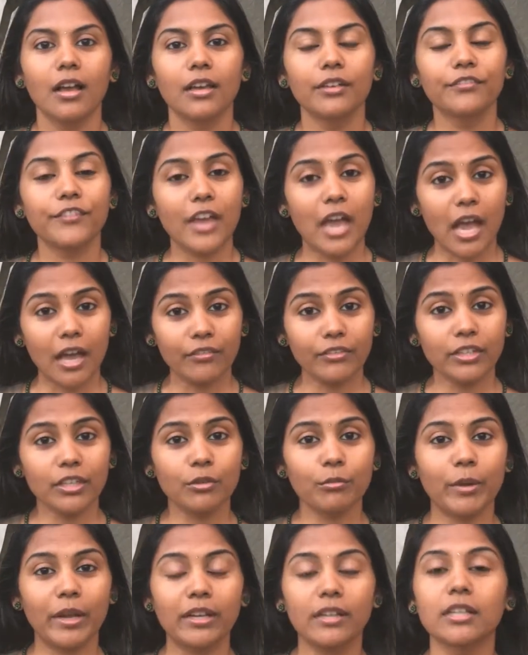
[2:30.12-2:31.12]
If you have any
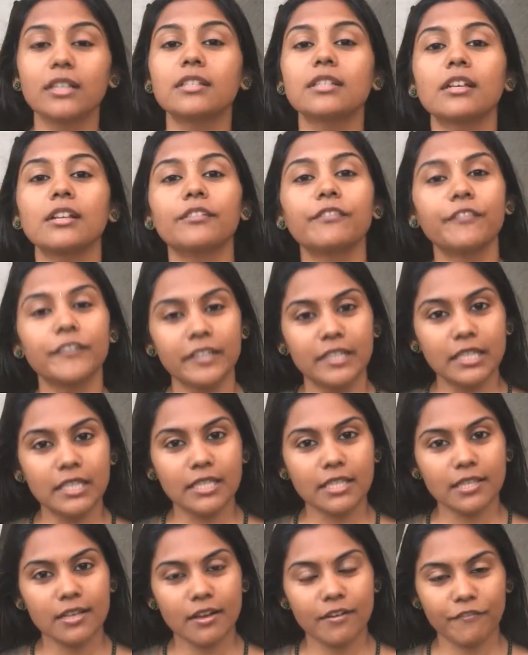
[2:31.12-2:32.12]
queries on
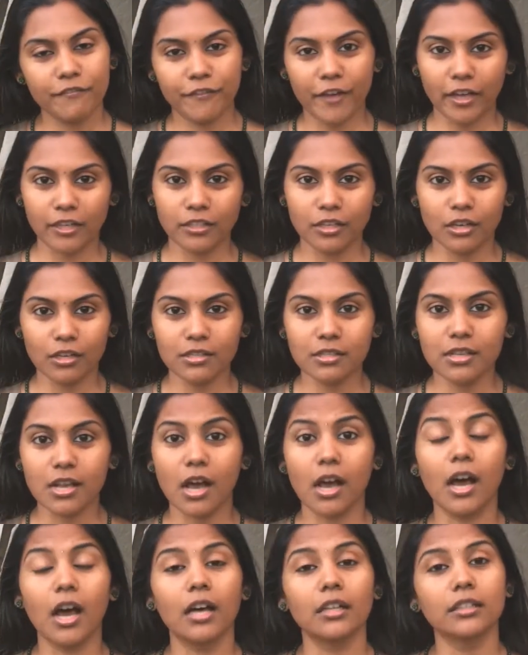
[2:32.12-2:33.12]
fitness, fat loss,
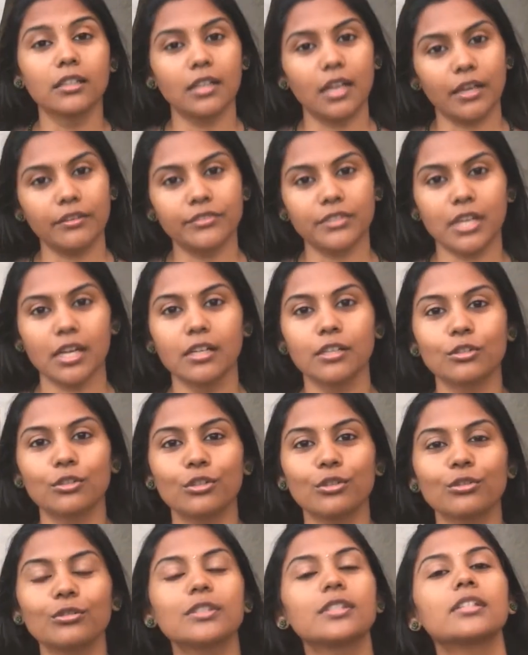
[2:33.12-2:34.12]
or other lifestyle
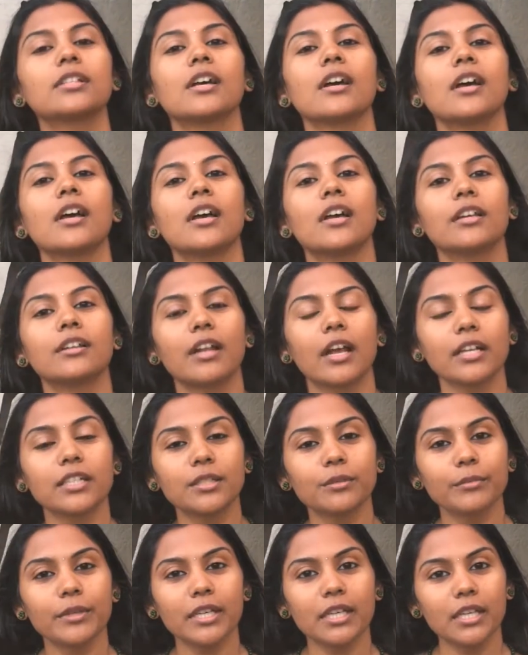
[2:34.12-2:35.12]
issues,
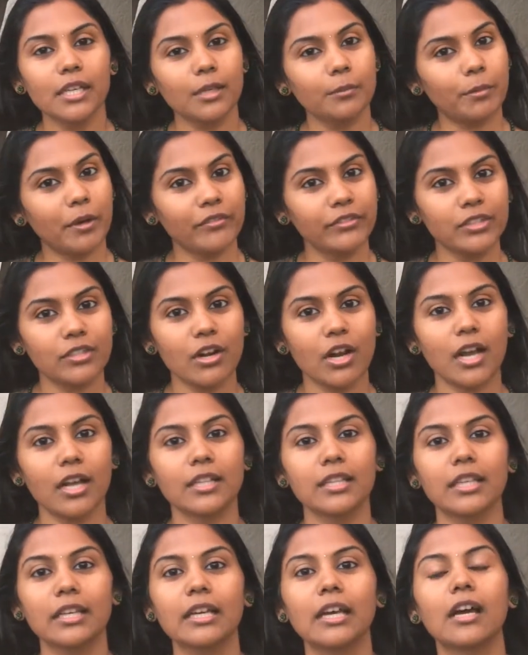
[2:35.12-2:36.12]
write to me at
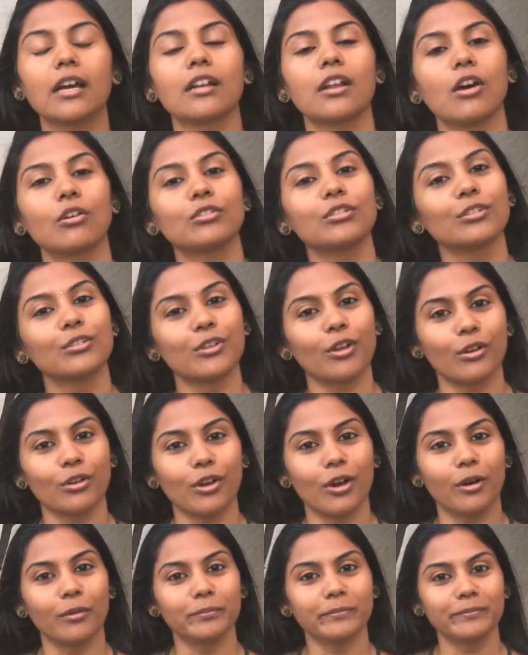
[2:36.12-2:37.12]

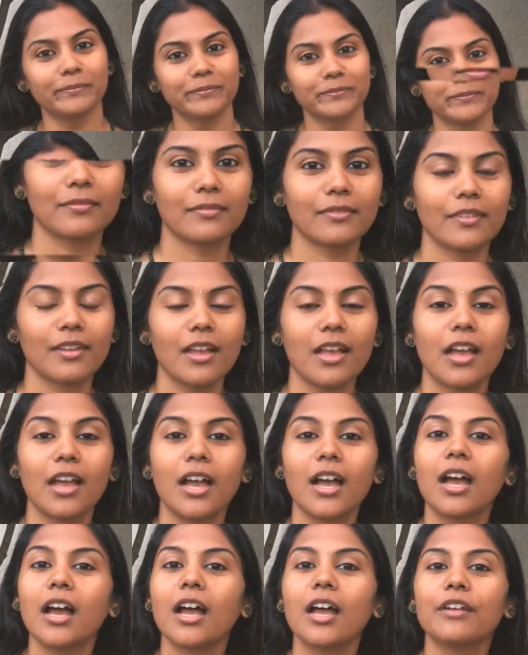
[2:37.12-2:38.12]
pavithrakarthik@outlook.com.
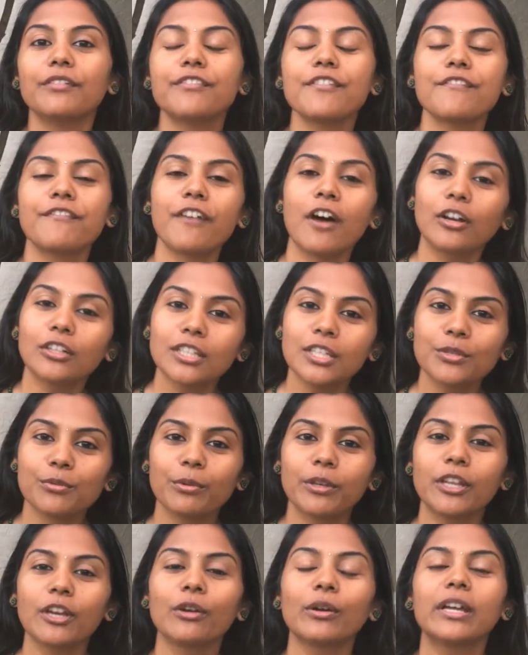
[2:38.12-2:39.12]
If you found this
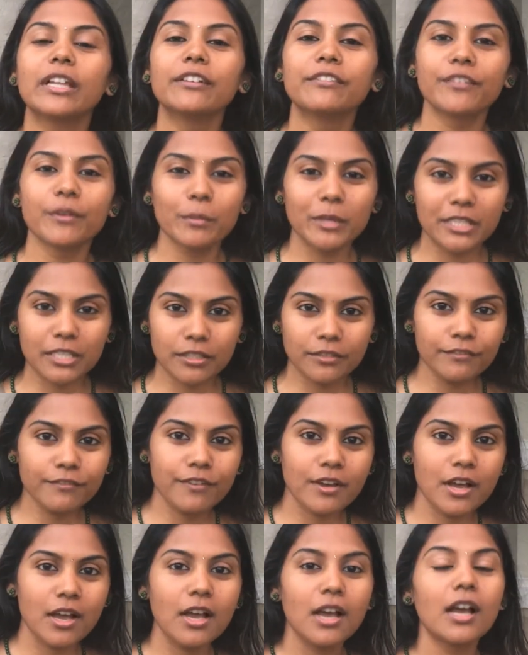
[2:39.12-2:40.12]
video informative,
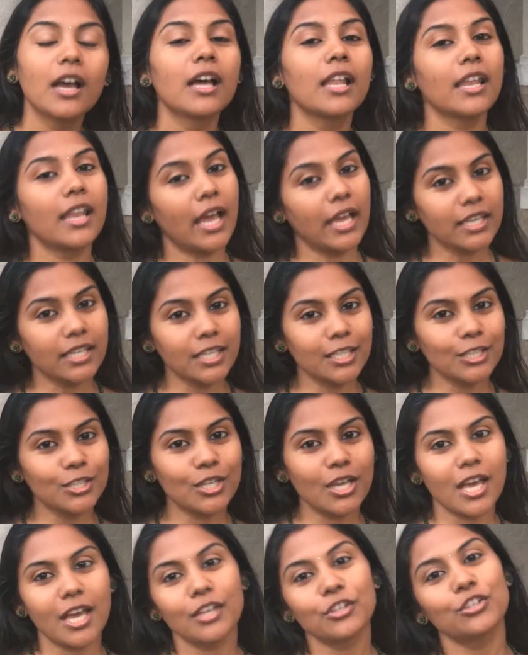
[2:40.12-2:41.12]
like
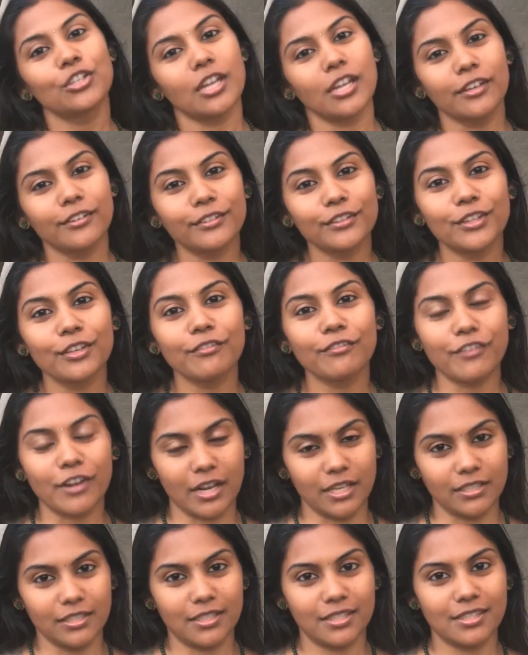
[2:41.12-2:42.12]
it and share it with your
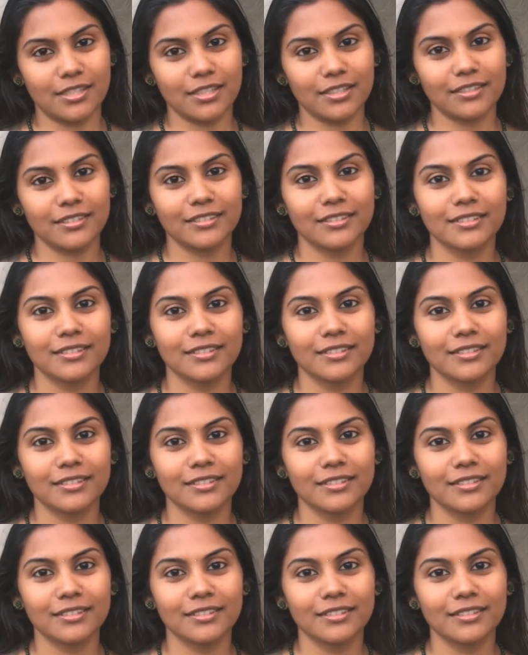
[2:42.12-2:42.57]
friends.